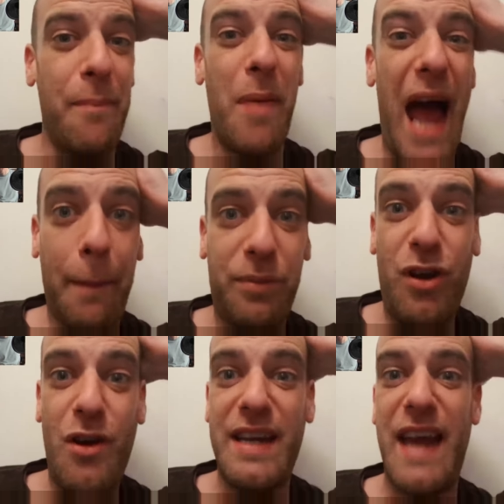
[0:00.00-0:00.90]
Sorry, I'm
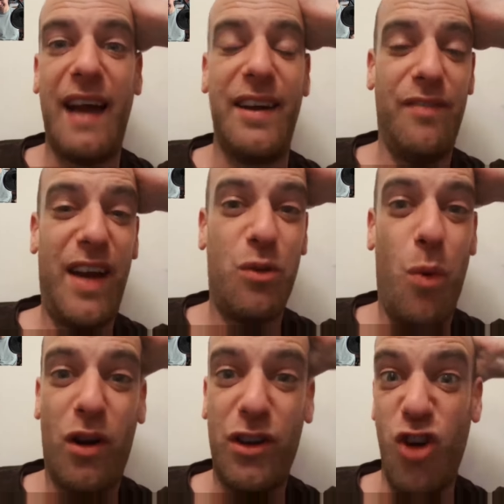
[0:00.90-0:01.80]
absolutely knackered. I had to
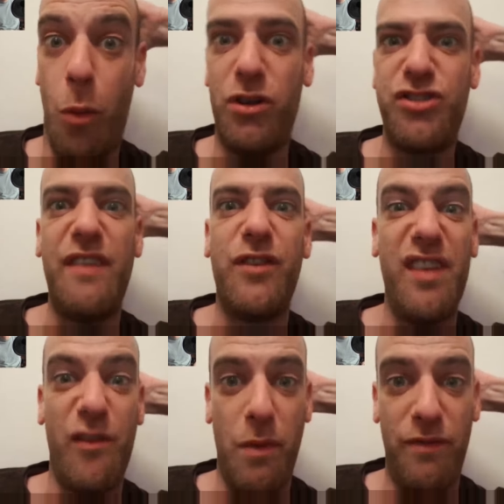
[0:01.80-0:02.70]
work a double shift
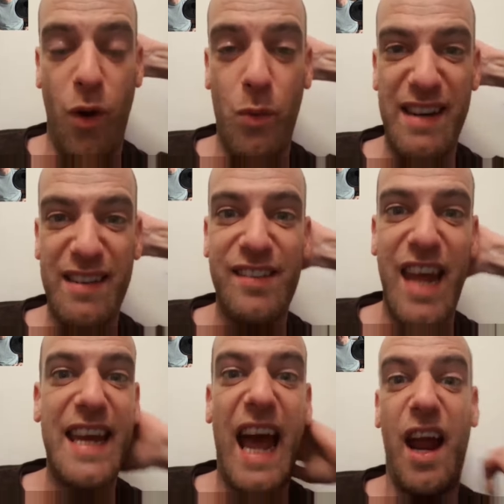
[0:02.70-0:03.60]
because everyone phoned in
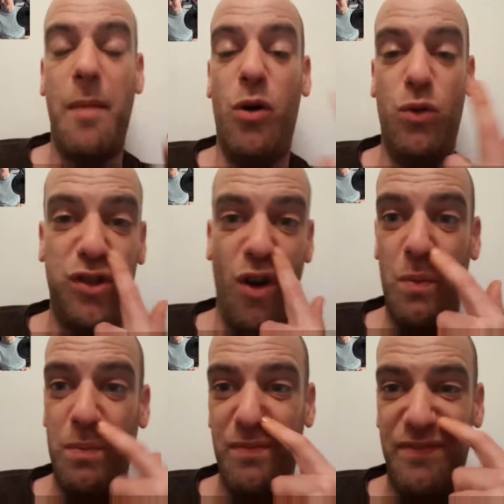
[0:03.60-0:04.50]
sick, and I'm
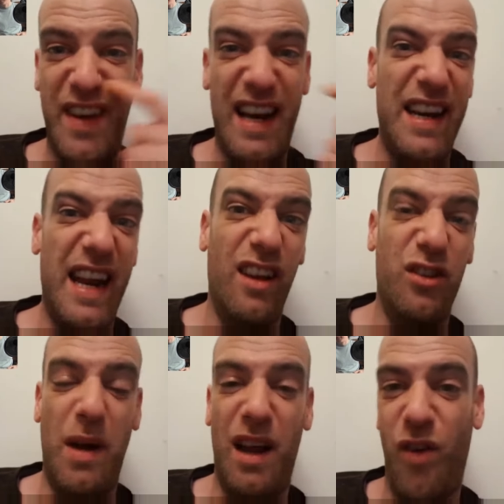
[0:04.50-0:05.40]
also feeling ill
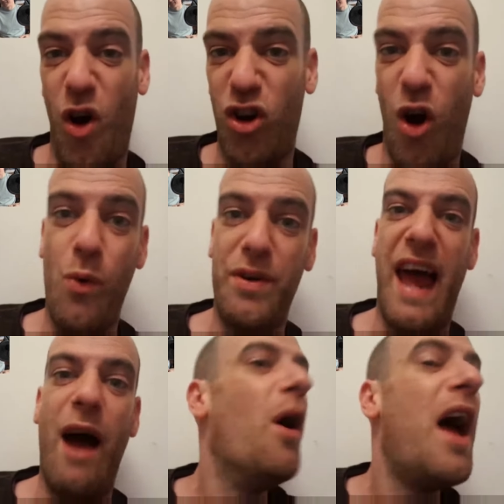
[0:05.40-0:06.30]
as well. I've got a cold
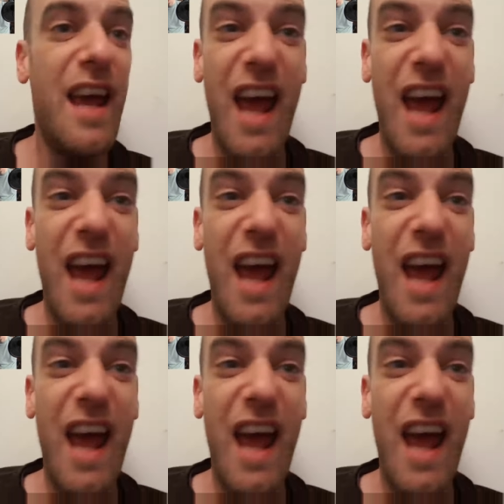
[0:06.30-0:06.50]
now.